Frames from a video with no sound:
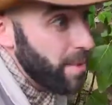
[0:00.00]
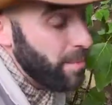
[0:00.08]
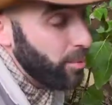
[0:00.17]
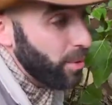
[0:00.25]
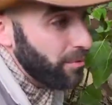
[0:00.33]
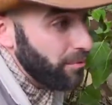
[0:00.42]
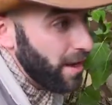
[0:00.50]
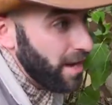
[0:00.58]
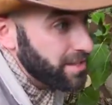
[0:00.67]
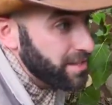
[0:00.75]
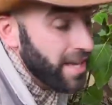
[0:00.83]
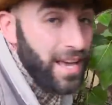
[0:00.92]
the baby red
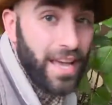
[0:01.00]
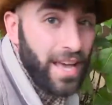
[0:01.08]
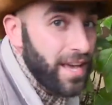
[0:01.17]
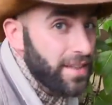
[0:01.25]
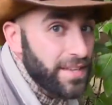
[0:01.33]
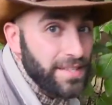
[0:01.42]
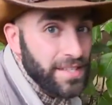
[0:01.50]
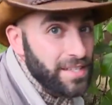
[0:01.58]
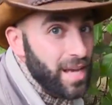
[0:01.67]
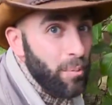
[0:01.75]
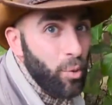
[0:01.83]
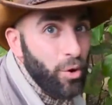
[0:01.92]
fox. This
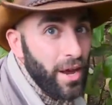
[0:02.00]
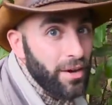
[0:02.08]
thing's got more